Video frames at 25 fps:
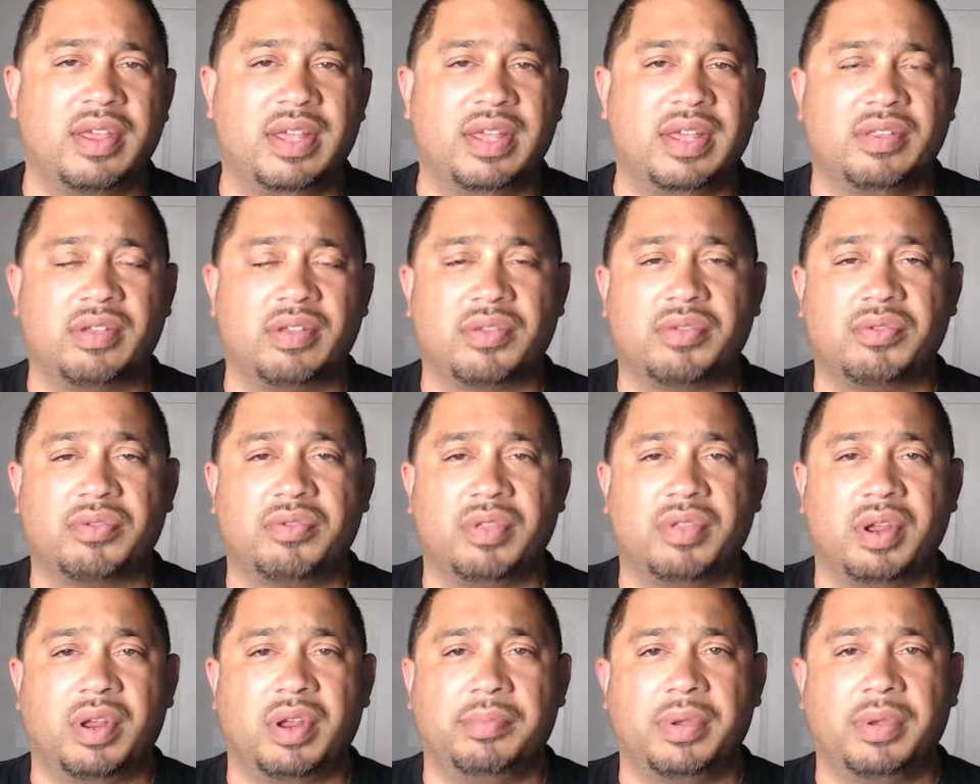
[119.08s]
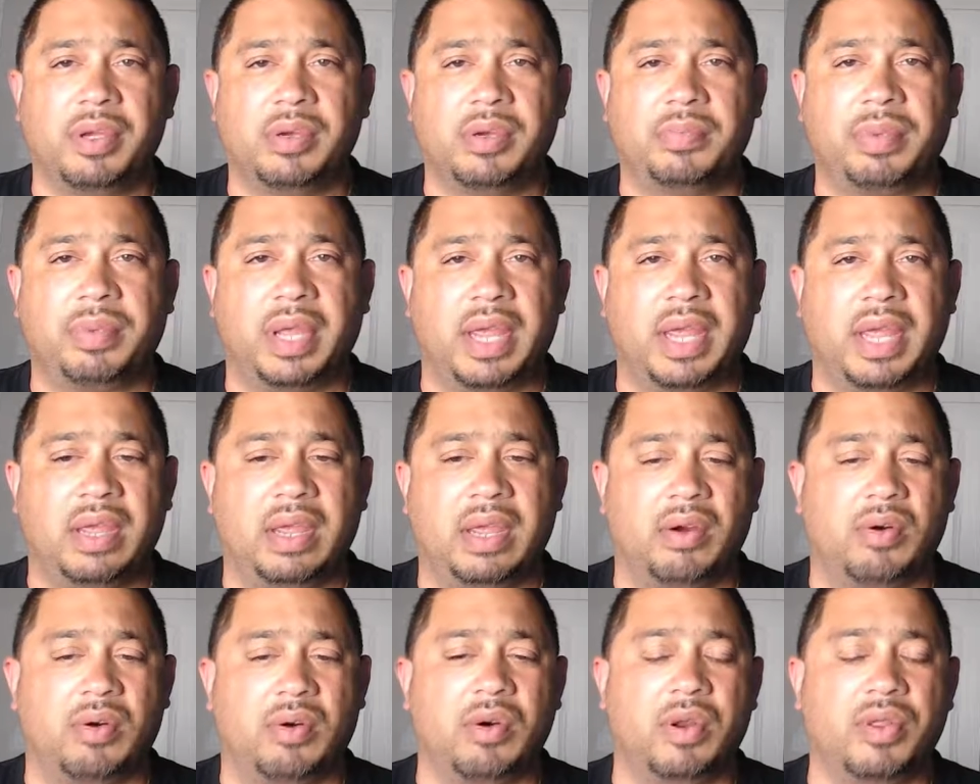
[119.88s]
either through their bill pay
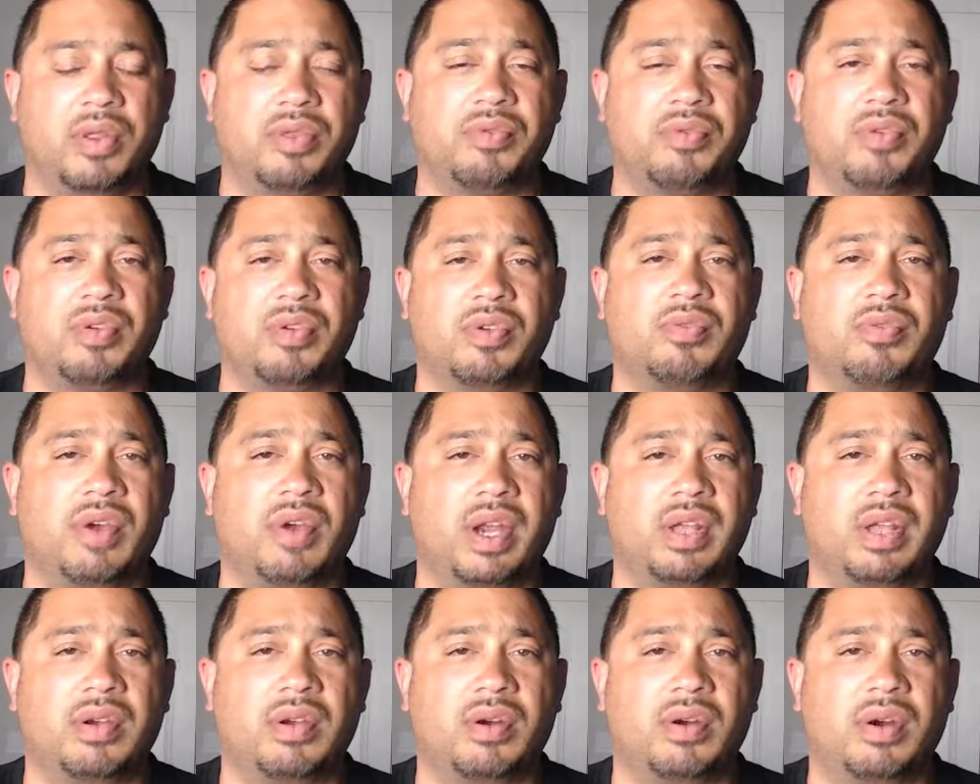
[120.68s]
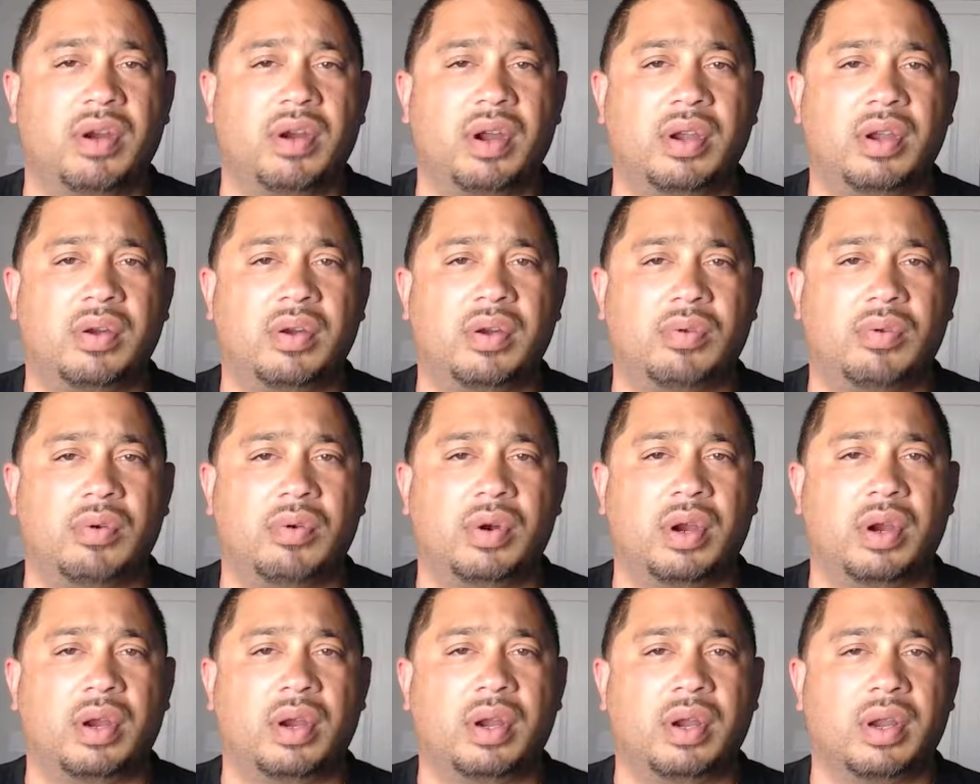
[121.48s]
or through the credit card
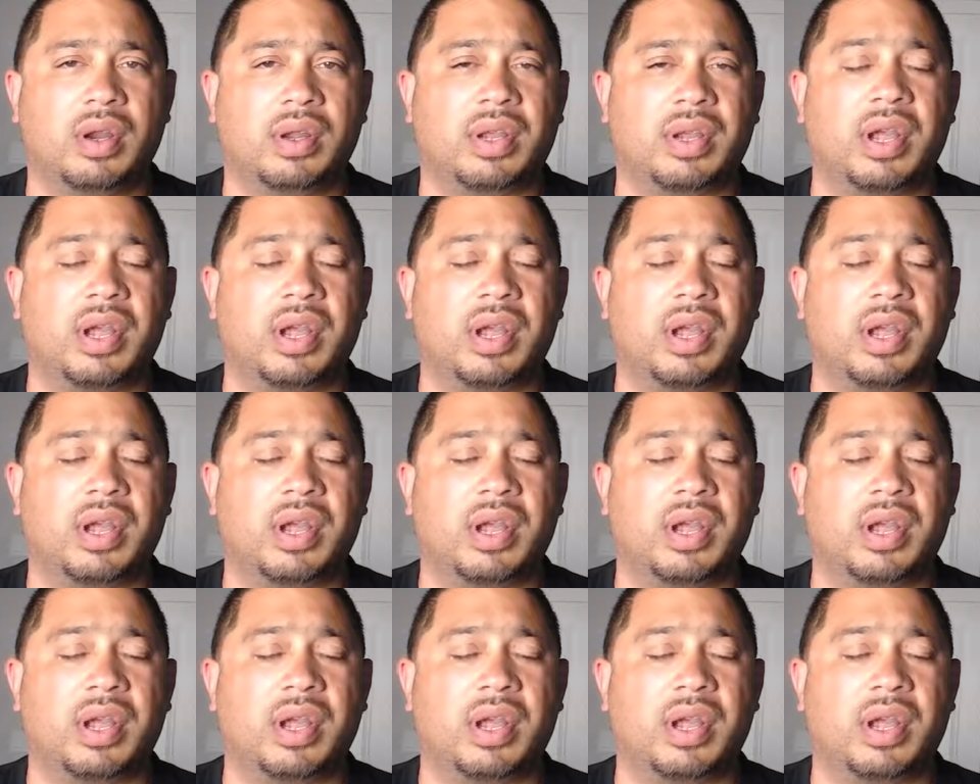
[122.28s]
or